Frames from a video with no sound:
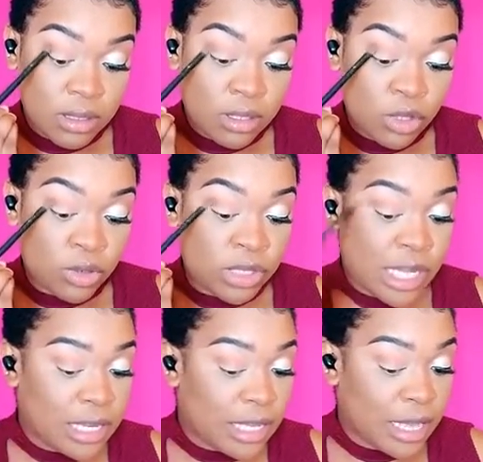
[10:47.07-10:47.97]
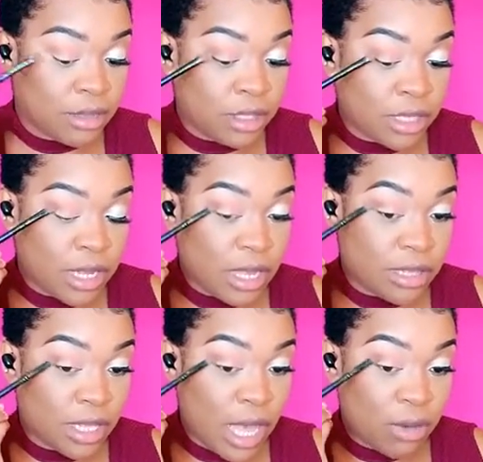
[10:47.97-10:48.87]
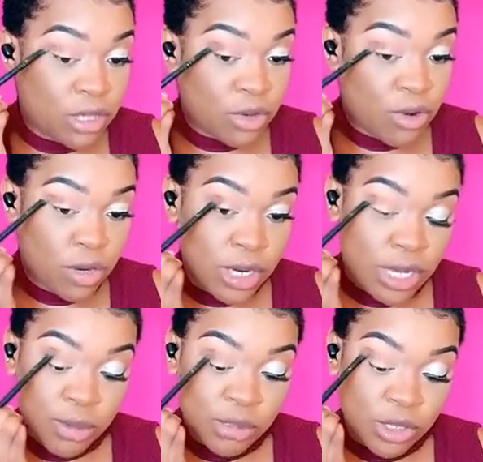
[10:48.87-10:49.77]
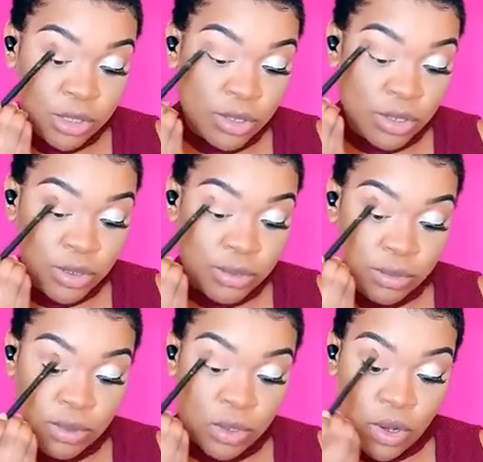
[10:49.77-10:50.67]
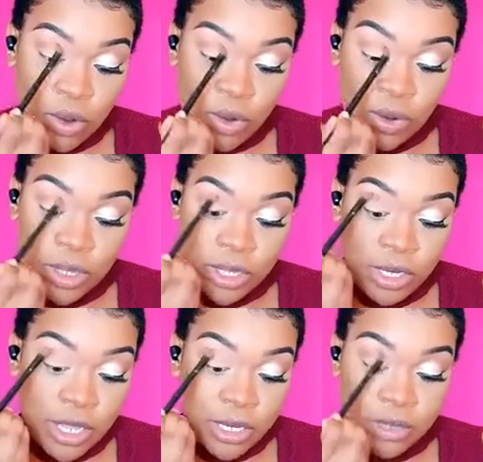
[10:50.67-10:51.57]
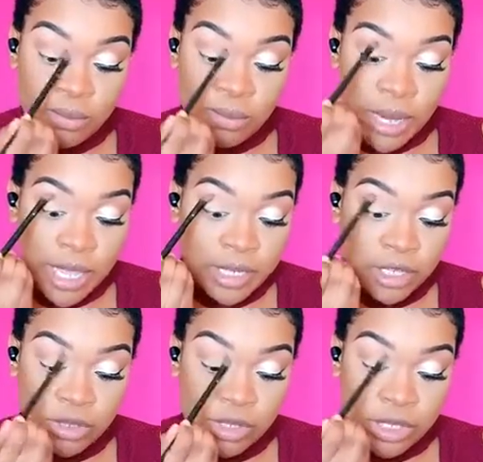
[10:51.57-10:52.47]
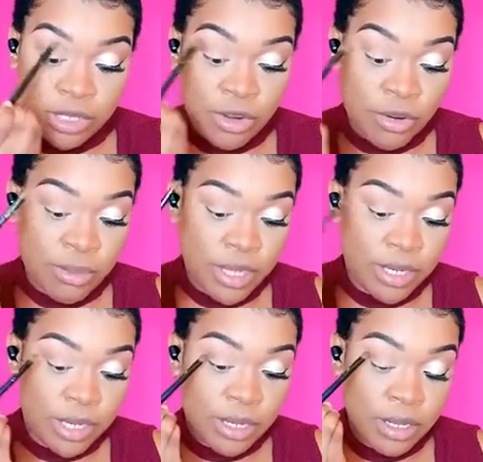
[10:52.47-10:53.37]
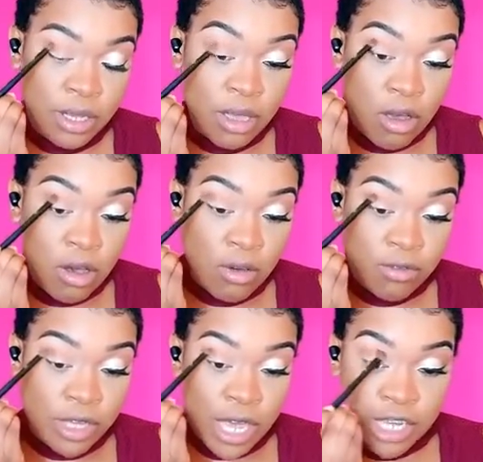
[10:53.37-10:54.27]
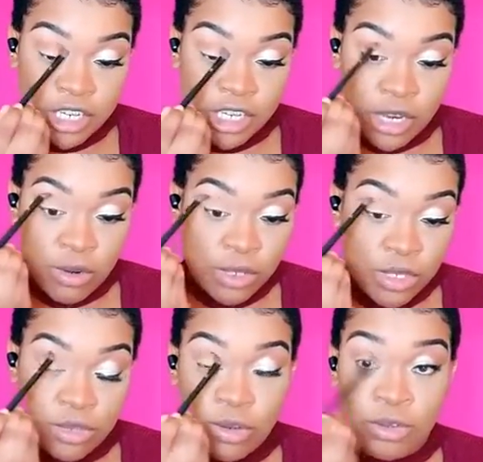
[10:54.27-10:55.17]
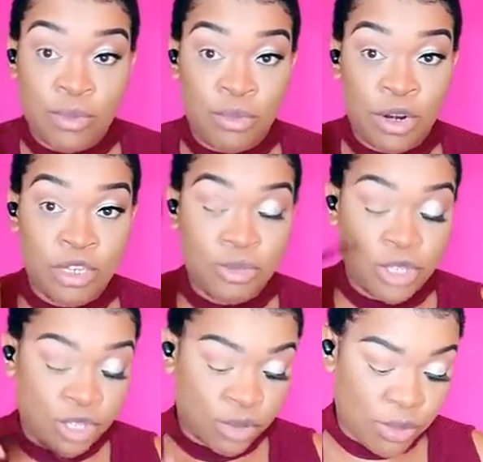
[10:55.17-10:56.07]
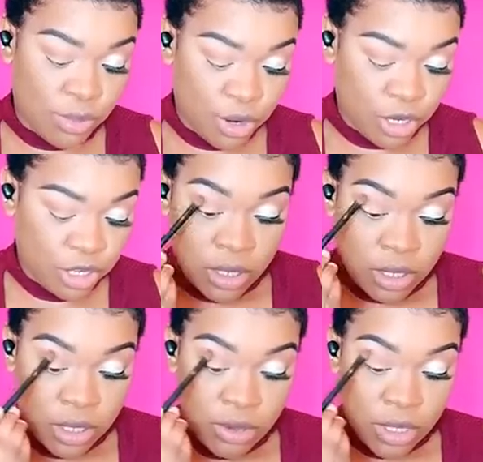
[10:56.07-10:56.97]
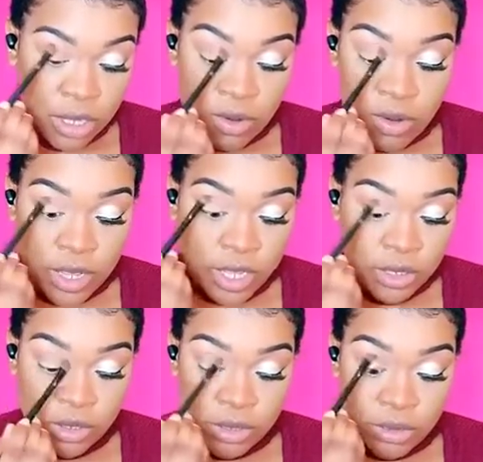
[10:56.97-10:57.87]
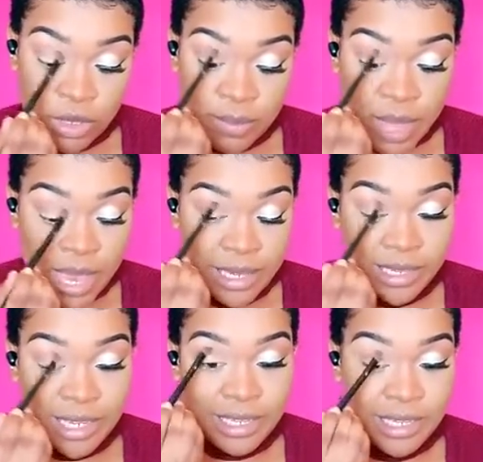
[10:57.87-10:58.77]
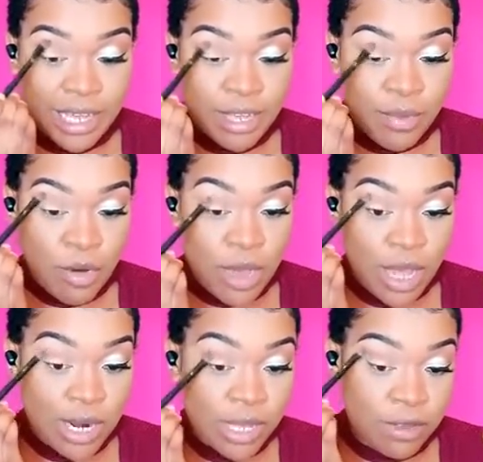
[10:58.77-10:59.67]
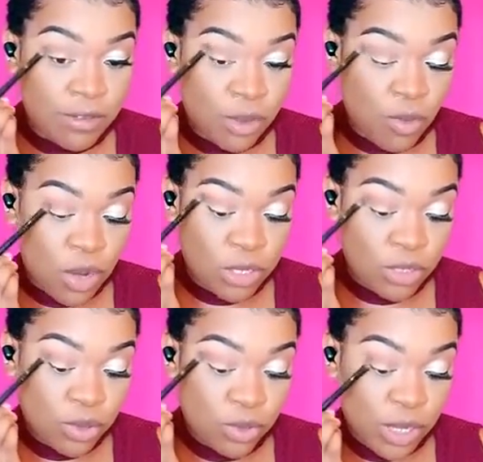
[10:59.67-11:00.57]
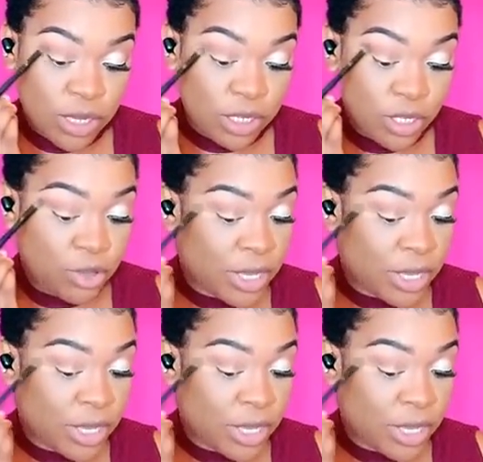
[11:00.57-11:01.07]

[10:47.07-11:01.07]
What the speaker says: So starting at the outer corner, I'm just going to go in and blend using the remainder of the eyeshadow which is on the brush. You can go into the palette and take more color if you want to, until you